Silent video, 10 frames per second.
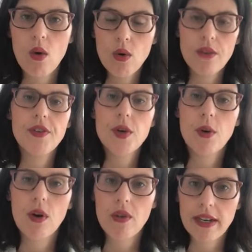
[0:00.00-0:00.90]
all of you
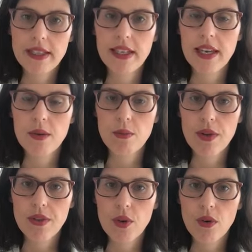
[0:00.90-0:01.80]
who are writing in
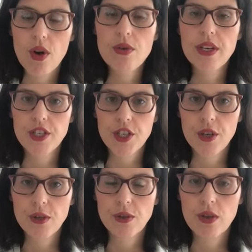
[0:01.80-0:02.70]
with your own
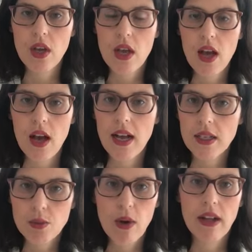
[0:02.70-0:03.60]
issues
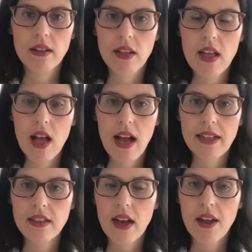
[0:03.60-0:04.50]
as well.
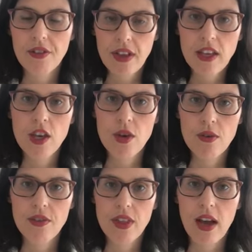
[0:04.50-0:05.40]
And I thank you
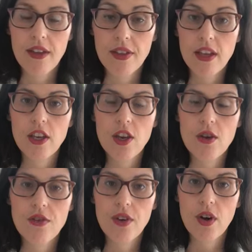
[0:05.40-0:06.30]
for that. I thank
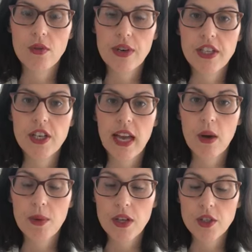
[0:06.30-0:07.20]
you for reaching
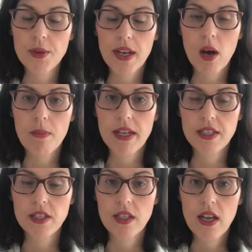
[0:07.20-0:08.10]
out. We are doing our
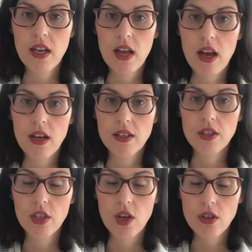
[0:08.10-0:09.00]
best
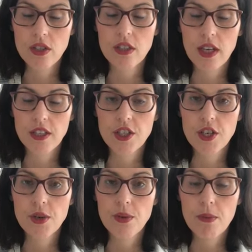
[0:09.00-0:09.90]
to contact
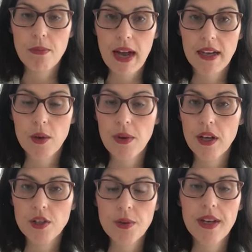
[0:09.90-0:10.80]
you back. We
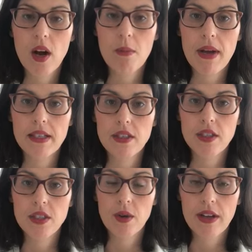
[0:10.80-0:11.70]
are doing our
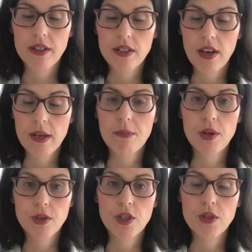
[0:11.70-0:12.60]
best to either
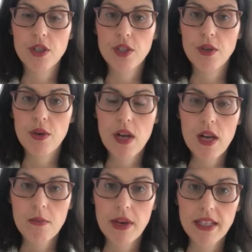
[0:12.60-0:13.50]
signpost you to
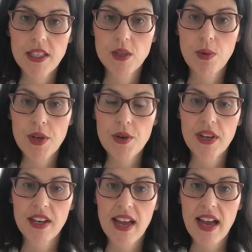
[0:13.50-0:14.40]
places where you
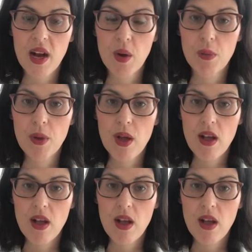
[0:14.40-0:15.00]
can get help.